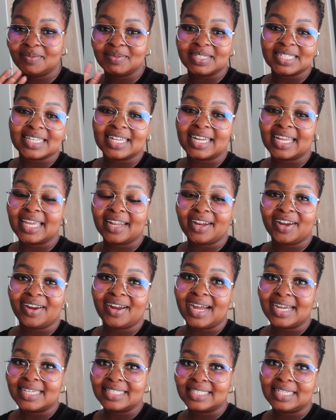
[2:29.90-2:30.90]
I'm just gonna get her
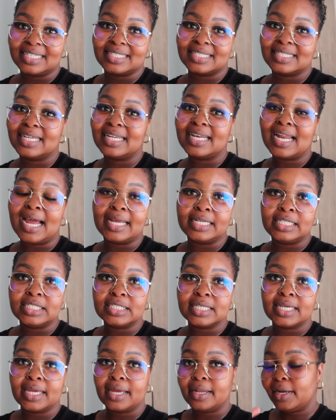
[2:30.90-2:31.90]
eyes tested. I need
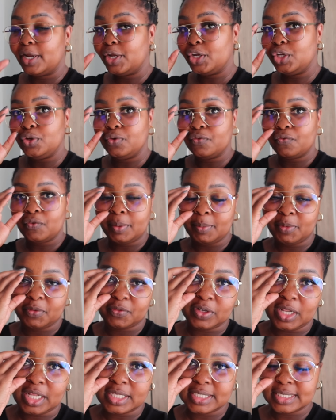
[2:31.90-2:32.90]
to get a new frame of
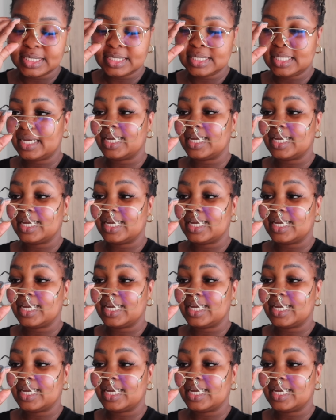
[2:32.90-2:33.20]
glasses.